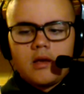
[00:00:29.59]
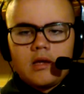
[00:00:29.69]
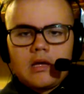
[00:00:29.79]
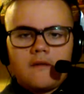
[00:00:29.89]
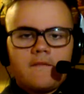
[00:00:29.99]

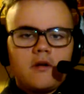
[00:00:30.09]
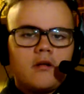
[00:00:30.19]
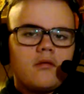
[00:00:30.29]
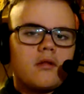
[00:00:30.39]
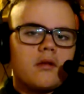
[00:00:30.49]
I've been
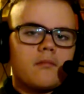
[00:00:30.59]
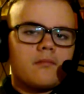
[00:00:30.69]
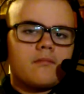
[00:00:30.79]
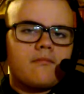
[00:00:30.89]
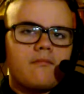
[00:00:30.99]
losing
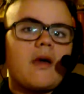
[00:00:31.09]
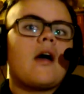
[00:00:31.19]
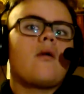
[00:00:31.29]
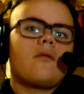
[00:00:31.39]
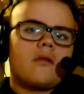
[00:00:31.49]

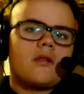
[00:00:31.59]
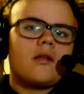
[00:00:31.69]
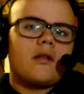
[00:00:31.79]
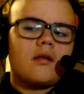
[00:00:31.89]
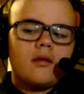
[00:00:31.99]
pounds
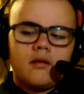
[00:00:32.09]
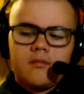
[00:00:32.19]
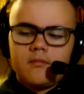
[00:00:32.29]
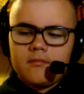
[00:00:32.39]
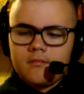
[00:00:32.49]
and
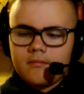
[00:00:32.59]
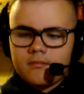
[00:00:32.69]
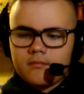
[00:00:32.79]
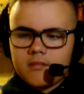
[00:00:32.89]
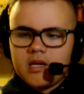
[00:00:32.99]

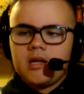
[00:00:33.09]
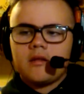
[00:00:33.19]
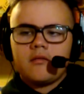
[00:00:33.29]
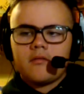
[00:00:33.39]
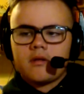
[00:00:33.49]

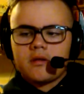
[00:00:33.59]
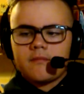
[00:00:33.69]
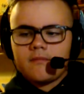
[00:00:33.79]
kilos.